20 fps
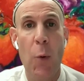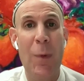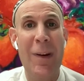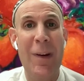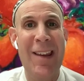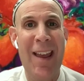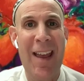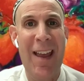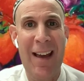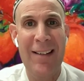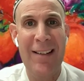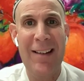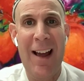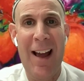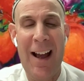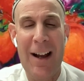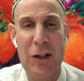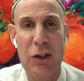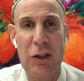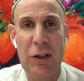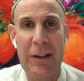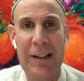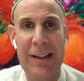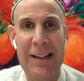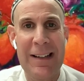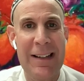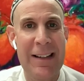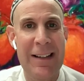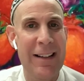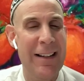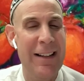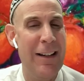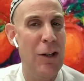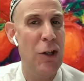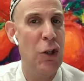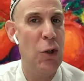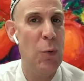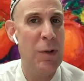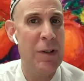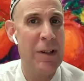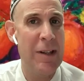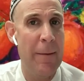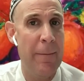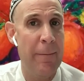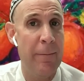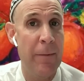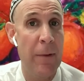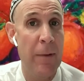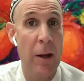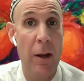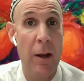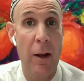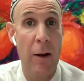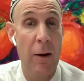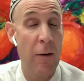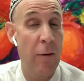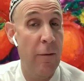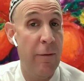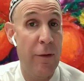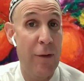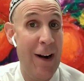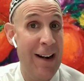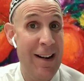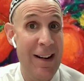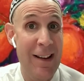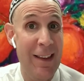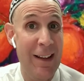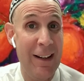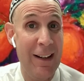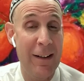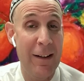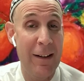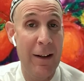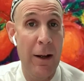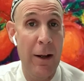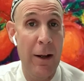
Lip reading: we can't actually use them for anything.